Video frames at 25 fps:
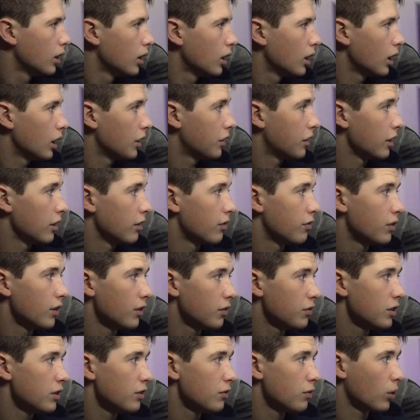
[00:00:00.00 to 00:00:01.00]
It's a
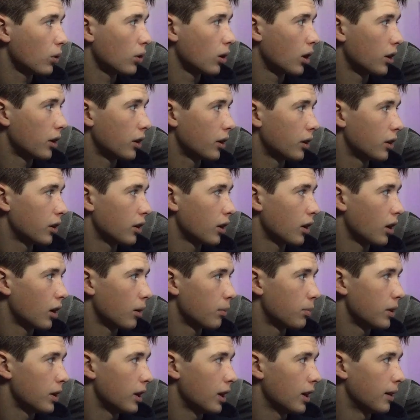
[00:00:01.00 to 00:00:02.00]
5400
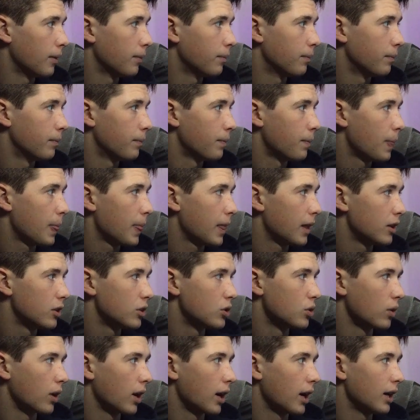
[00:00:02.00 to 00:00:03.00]
RPM
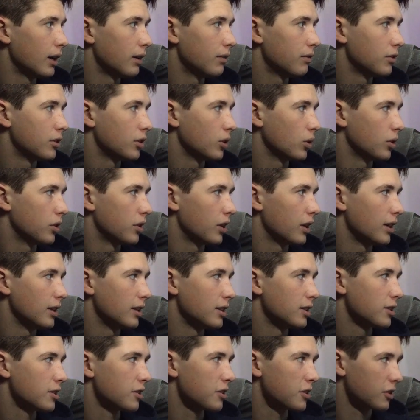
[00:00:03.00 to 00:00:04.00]
drive, so it's a
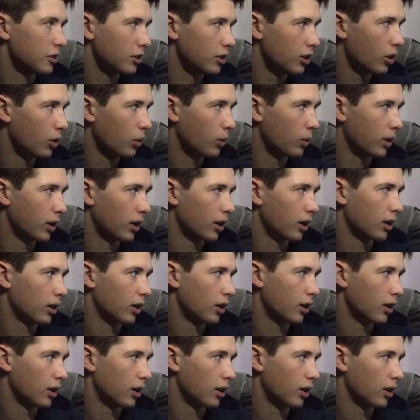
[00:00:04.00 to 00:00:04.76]
slower